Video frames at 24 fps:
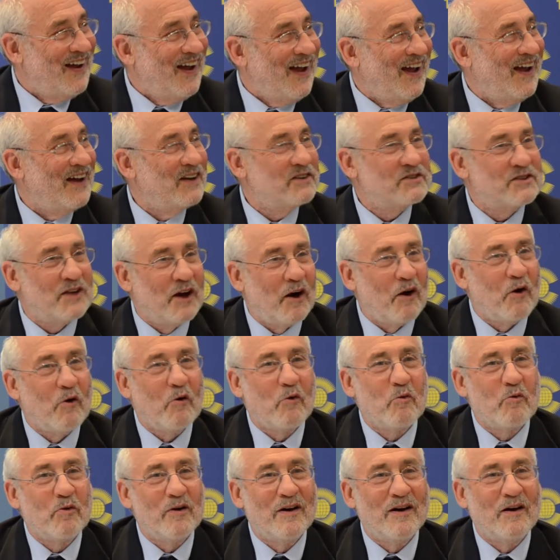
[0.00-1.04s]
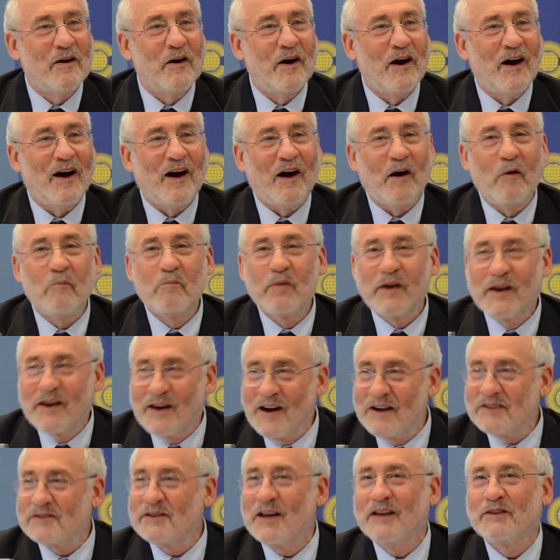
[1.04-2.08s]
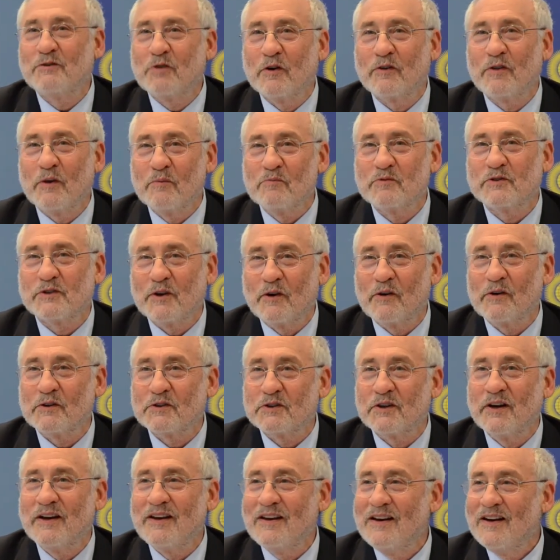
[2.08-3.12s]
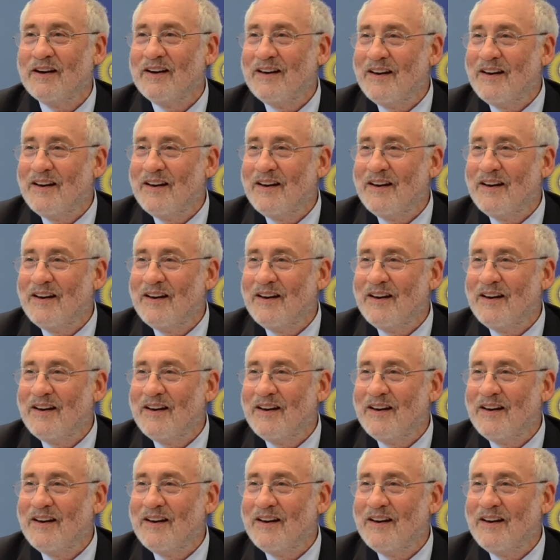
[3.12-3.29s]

And so, because they took them seriously,